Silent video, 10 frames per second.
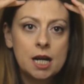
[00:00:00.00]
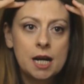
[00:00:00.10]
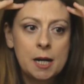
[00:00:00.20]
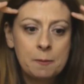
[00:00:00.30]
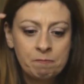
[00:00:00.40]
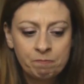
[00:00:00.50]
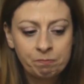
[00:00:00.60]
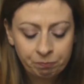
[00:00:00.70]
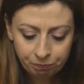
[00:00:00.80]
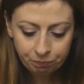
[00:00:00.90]

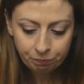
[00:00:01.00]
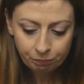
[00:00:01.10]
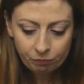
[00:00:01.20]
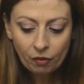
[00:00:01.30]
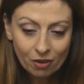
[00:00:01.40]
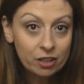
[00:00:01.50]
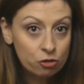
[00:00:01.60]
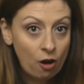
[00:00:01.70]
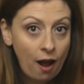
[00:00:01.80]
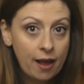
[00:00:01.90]

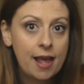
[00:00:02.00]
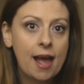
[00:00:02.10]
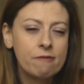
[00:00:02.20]
dry